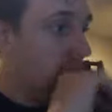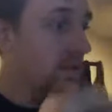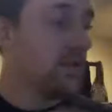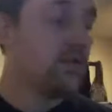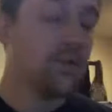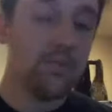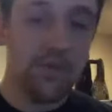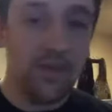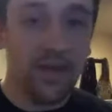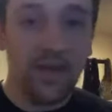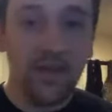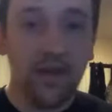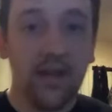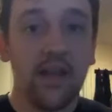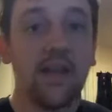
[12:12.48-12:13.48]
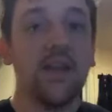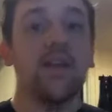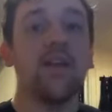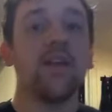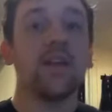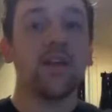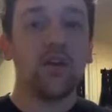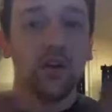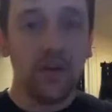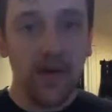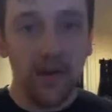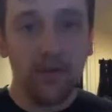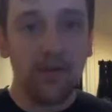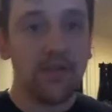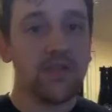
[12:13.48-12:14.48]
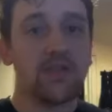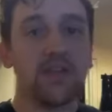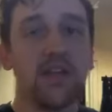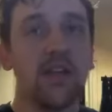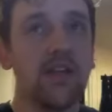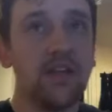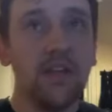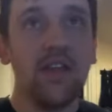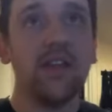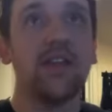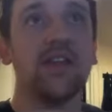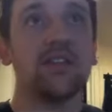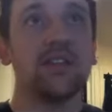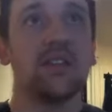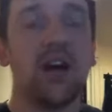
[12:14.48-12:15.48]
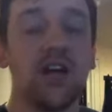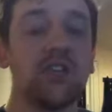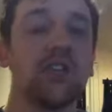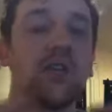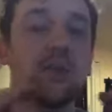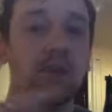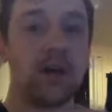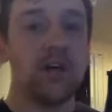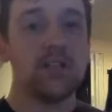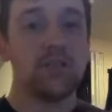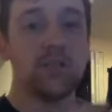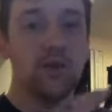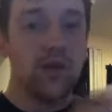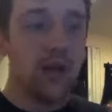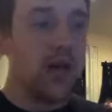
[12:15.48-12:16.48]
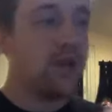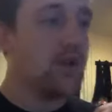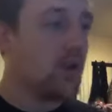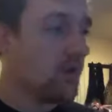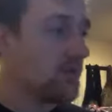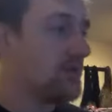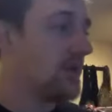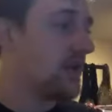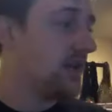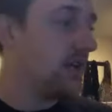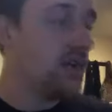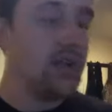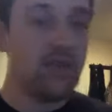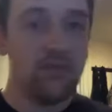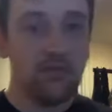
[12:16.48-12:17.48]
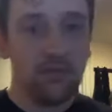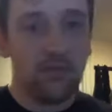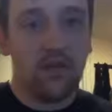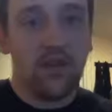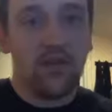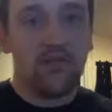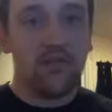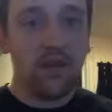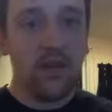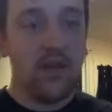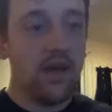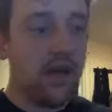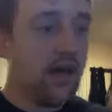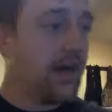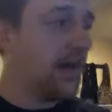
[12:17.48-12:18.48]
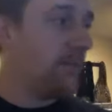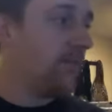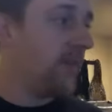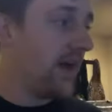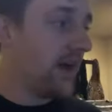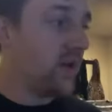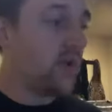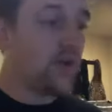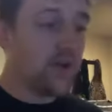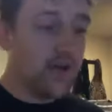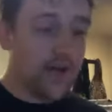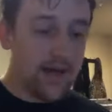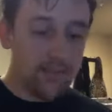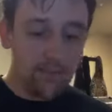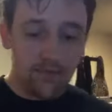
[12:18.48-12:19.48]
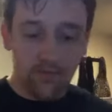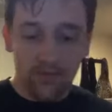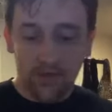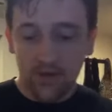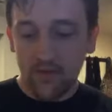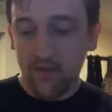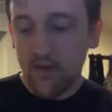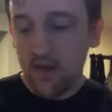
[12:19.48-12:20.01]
Something like that. Anything that could happen. It's anything that is logically possible. God knows that he can that um, that could happen, right?